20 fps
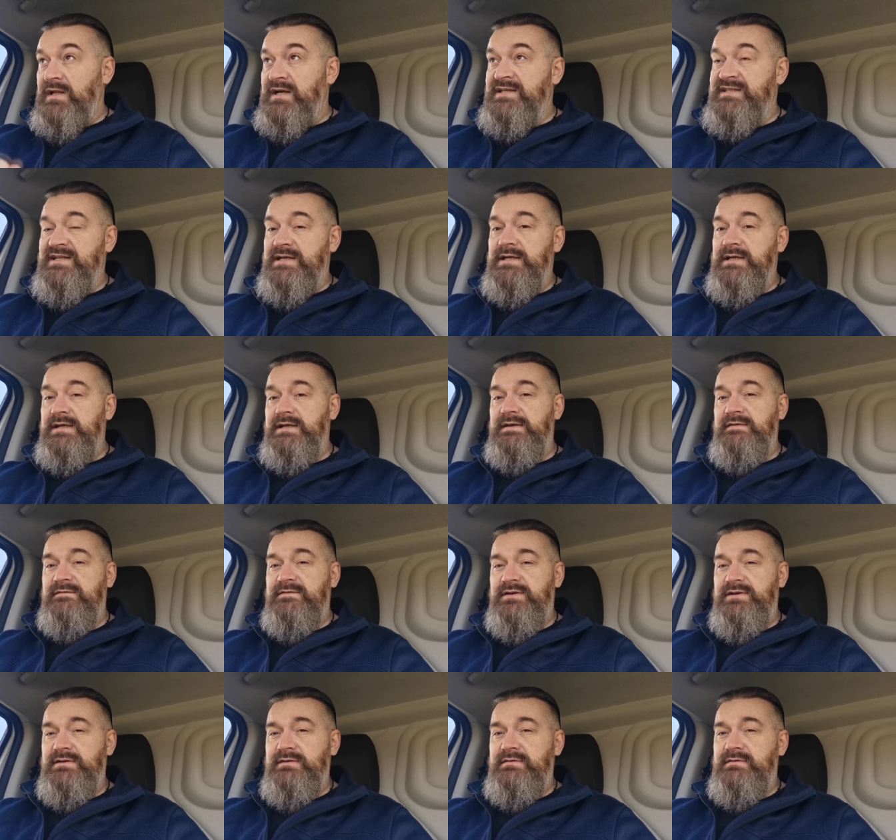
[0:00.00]
as a
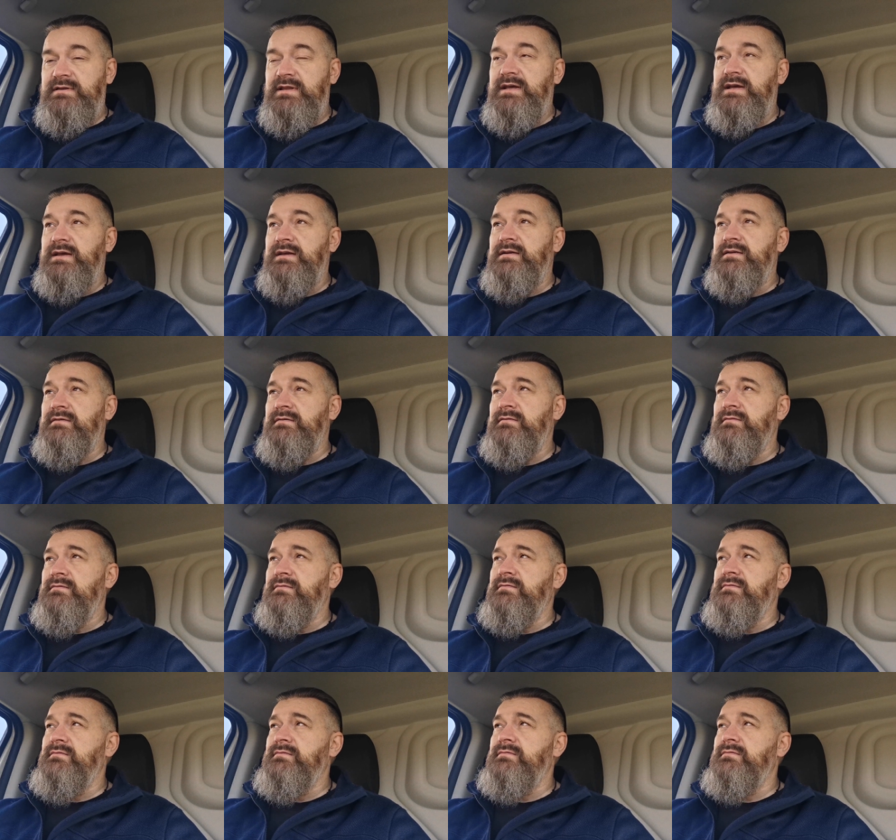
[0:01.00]
heathen than
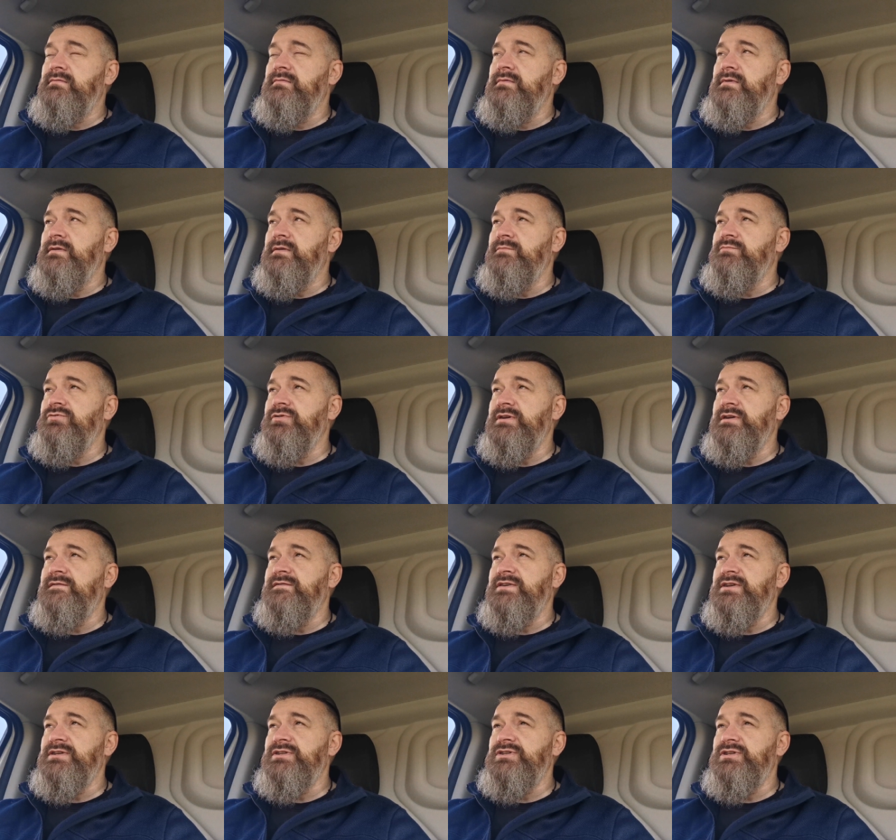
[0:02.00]
the
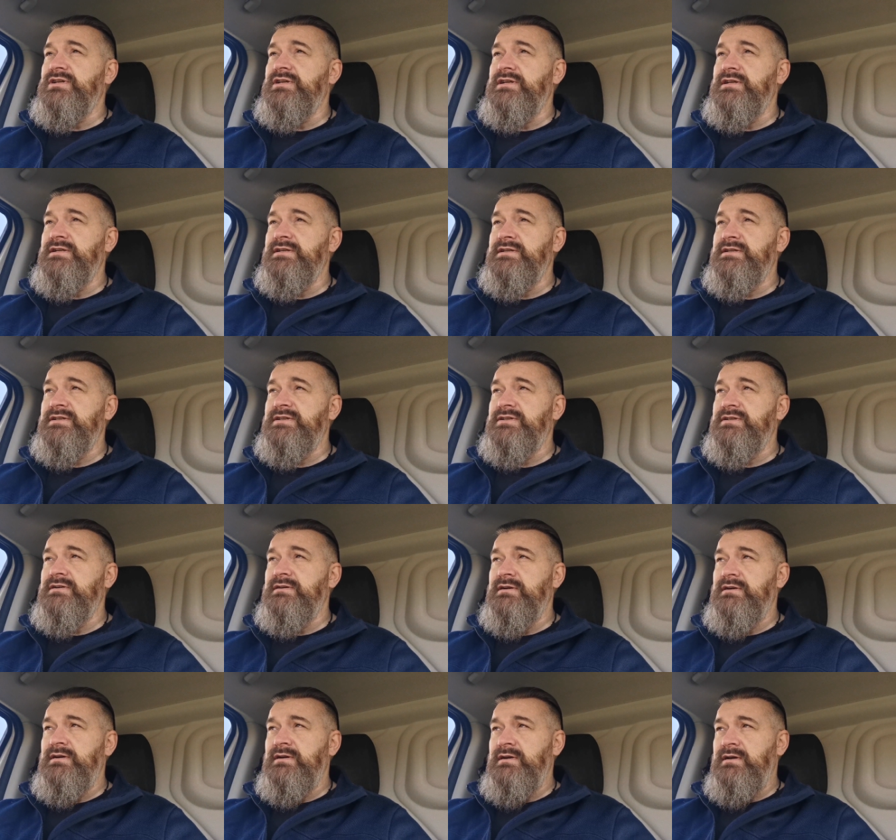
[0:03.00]
previous years.
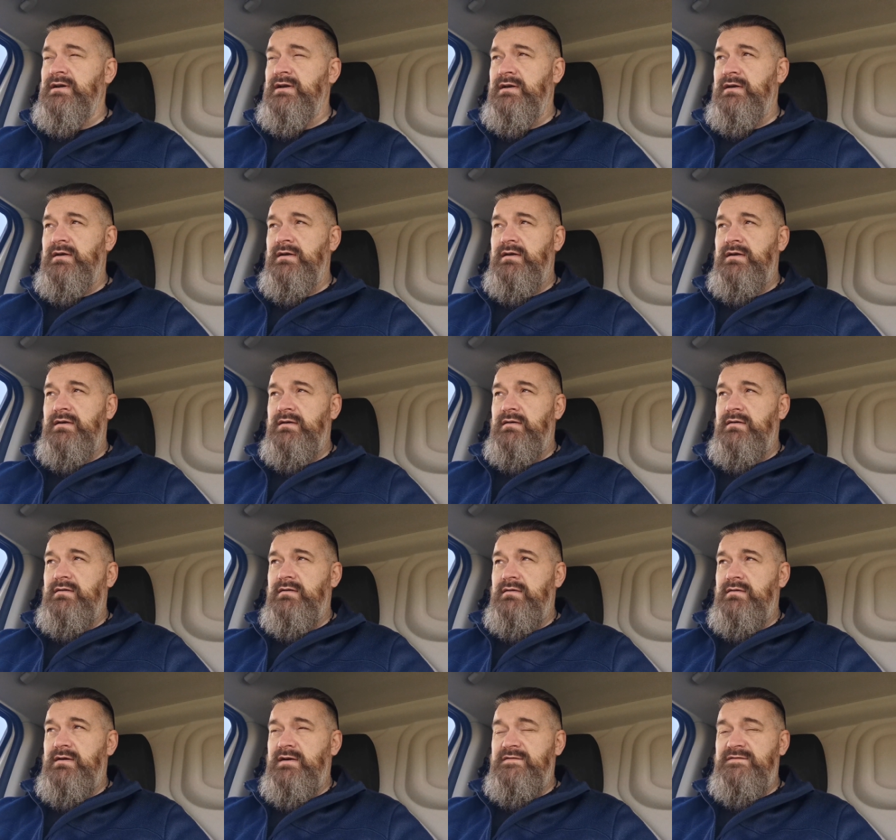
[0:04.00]

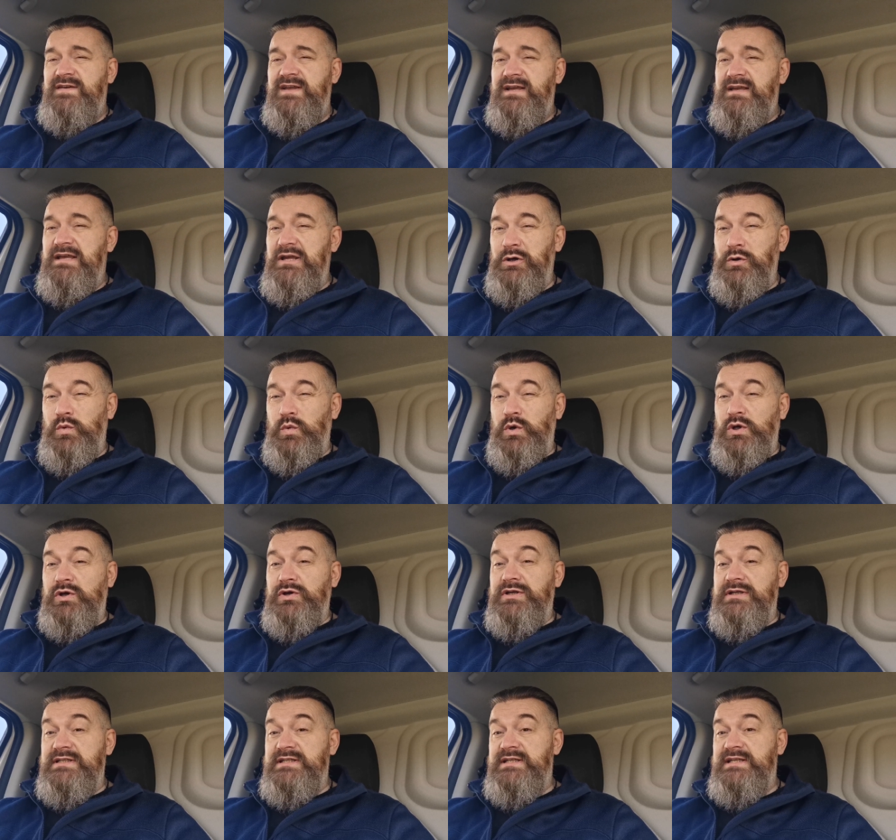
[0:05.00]
I think, in all
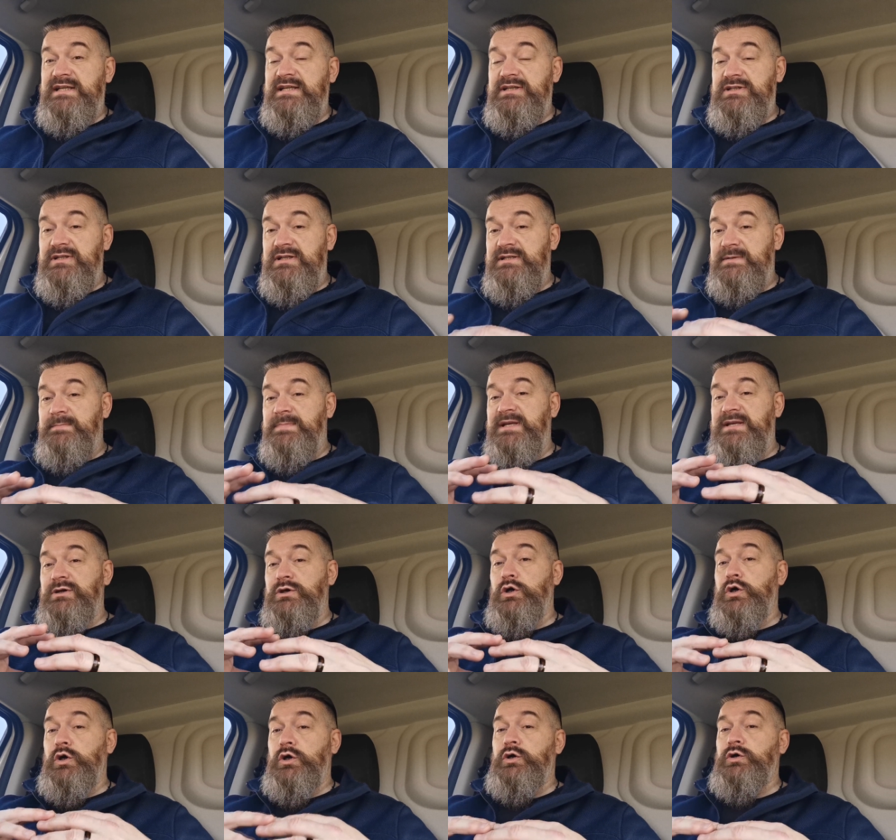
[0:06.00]
honesty, just
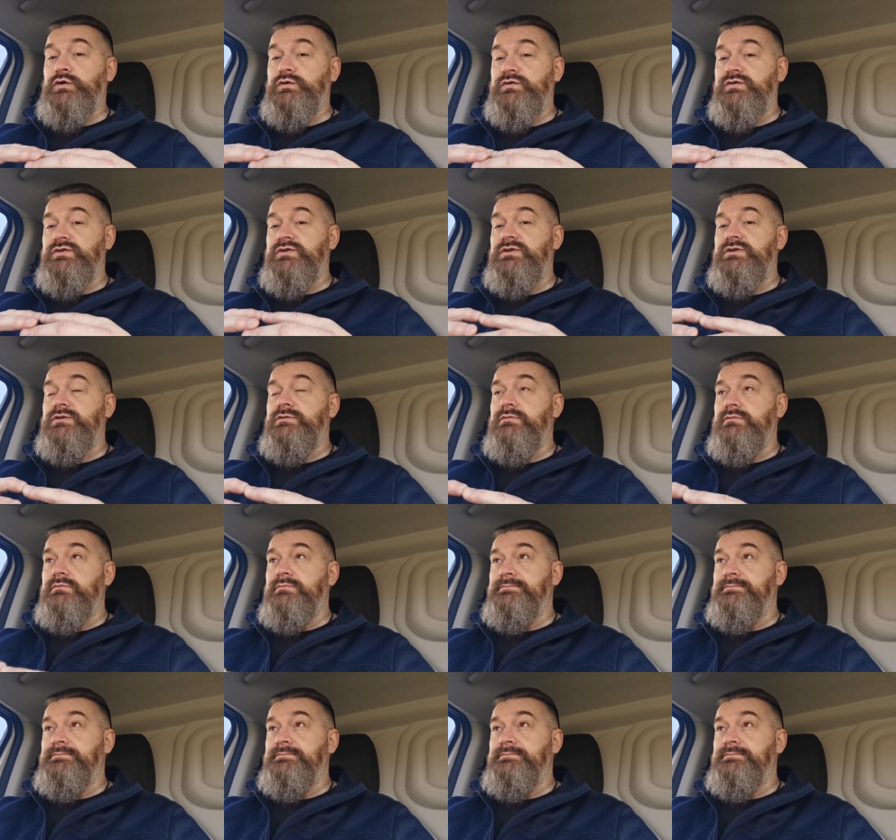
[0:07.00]
because